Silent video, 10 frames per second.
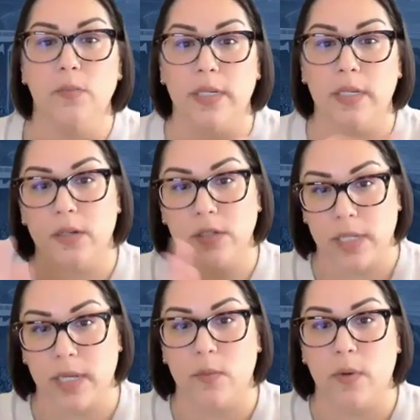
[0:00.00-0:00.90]
We did our
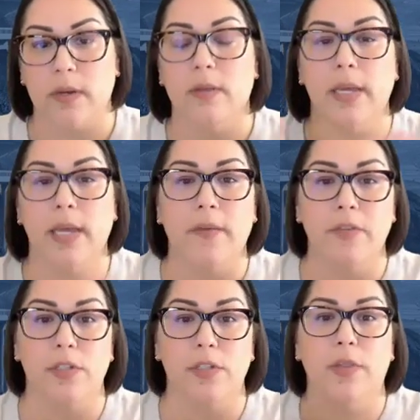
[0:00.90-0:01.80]
state one. They have
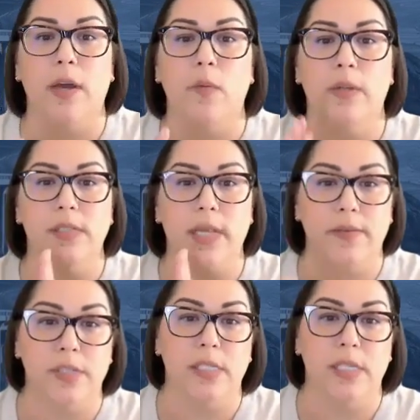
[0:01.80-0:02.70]
to do that once the
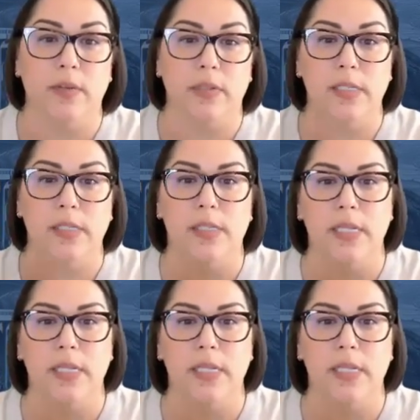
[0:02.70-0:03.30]
FCC releases the